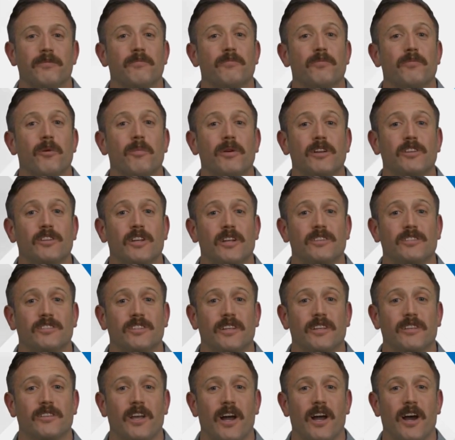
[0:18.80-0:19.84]
From
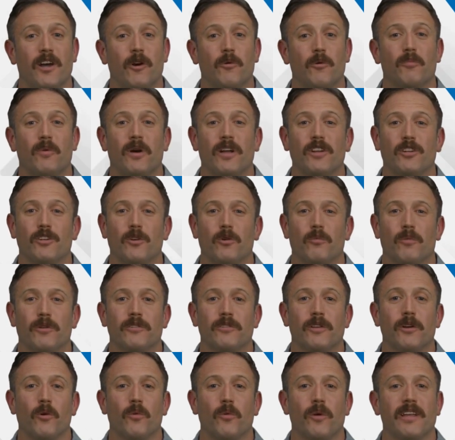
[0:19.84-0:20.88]
adjusting tire pressure
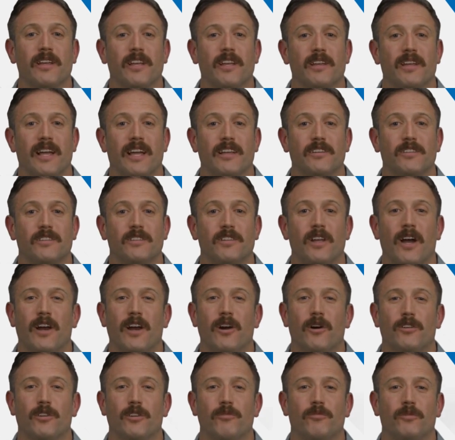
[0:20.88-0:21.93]
with the quick Connect
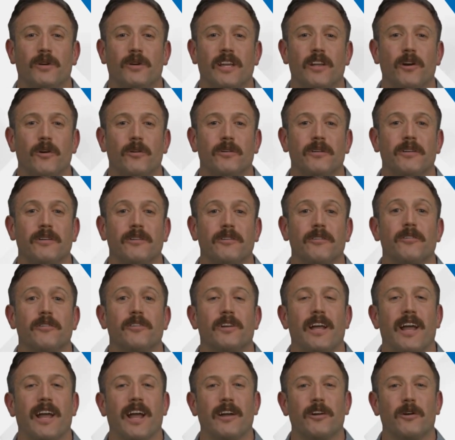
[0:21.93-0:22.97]
Tyre Deflator
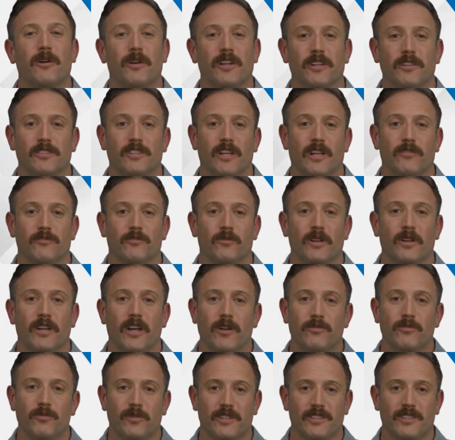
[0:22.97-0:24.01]
to handling tough
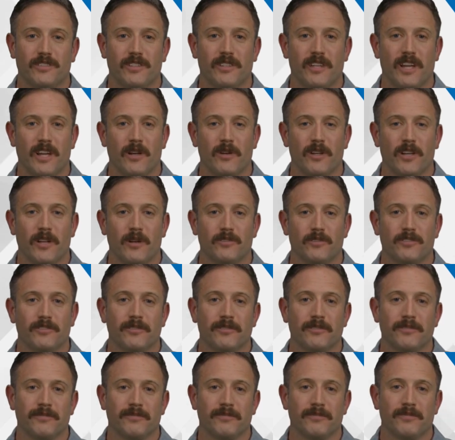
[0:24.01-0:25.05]
recovery scenarios,
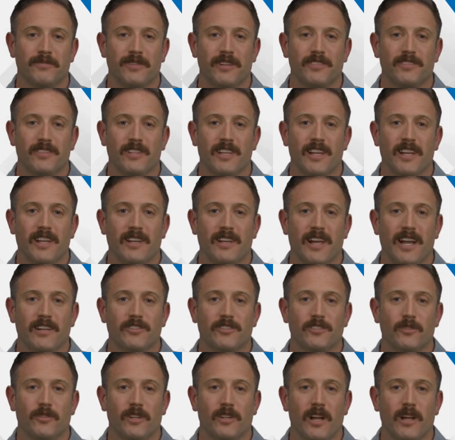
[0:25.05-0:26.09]
this kit
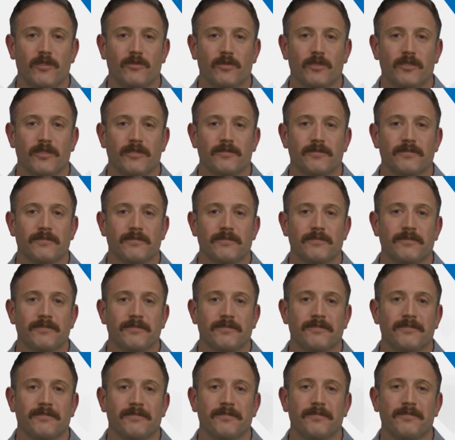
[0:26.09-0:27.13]
has you covered.
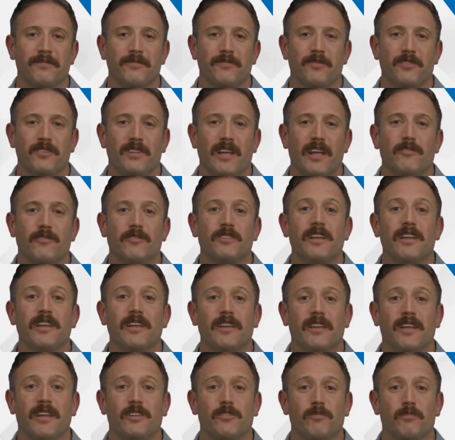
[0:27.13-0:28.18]

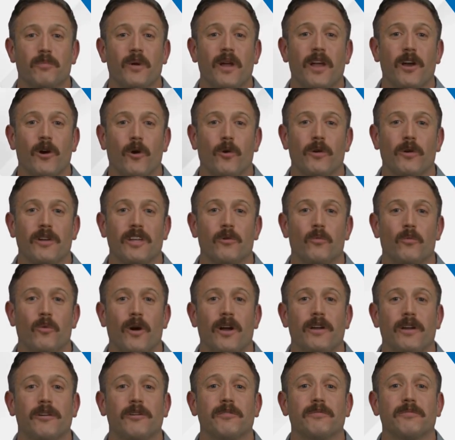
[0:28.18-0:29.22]
Safety is priority
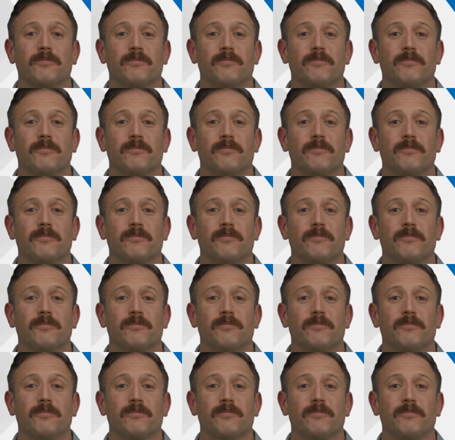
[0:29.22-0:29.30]
one.